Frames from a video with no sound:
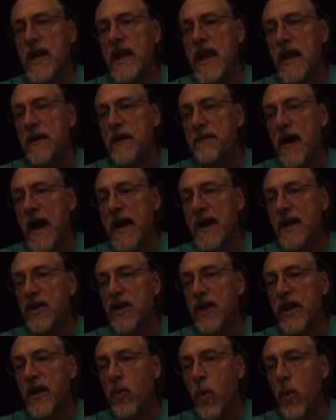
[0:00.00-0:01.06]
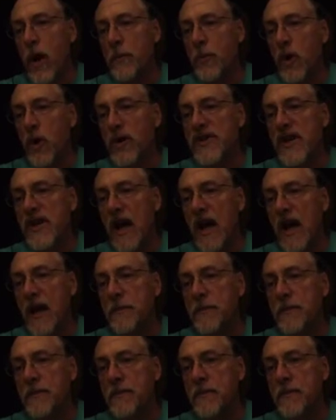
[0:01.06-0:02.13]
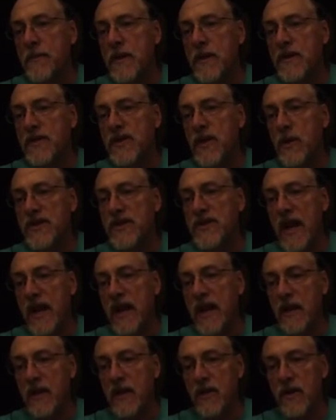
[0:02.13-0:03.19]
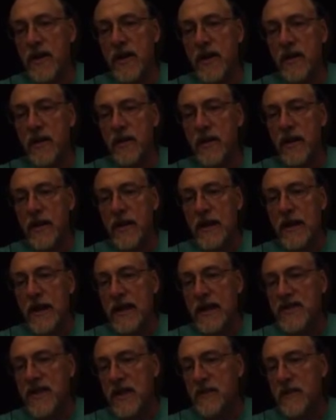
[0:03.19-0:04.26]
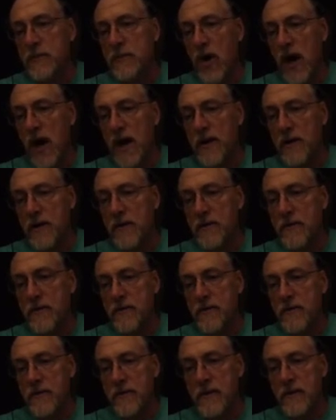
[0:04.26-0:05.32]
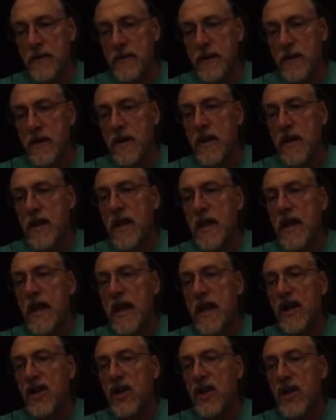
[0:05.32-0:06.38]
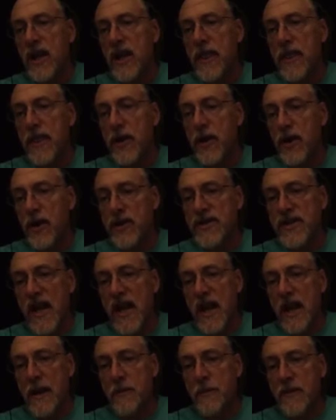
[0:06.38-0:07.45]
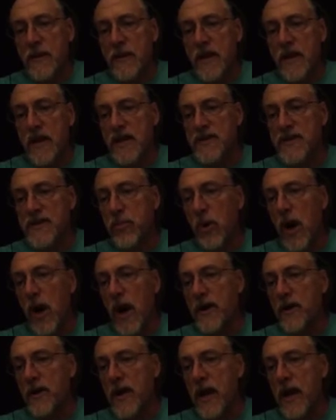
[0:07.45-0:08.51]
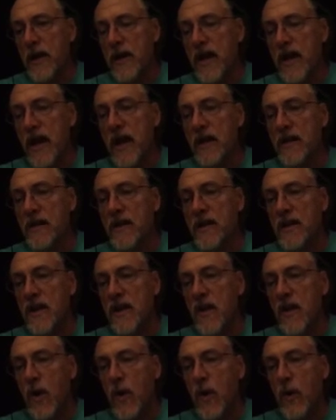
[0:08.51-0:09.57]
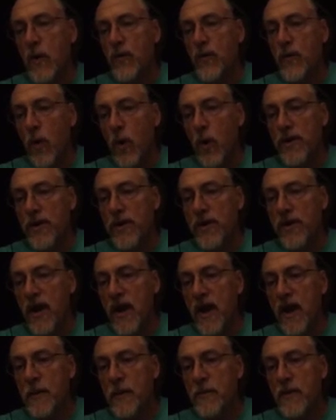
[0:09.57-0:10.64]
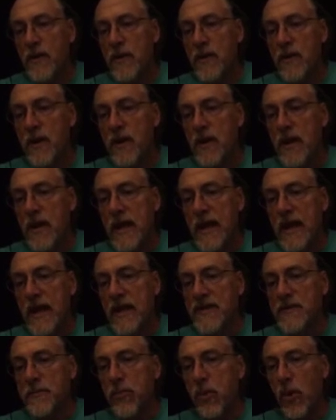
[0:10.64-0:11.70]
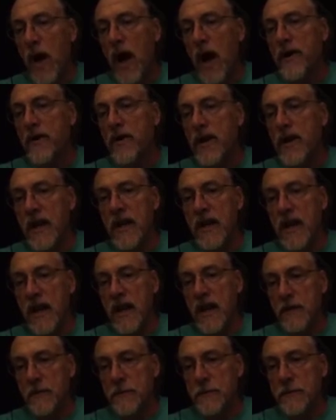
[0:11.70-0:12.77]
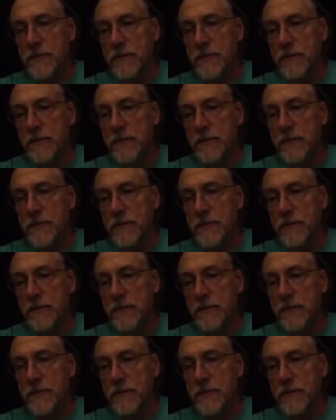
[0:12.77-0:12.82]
If I click one more time, so a second click, it's even brighter. Click a third time, it's brighter yet again. Fourth time, it's brighter yet again.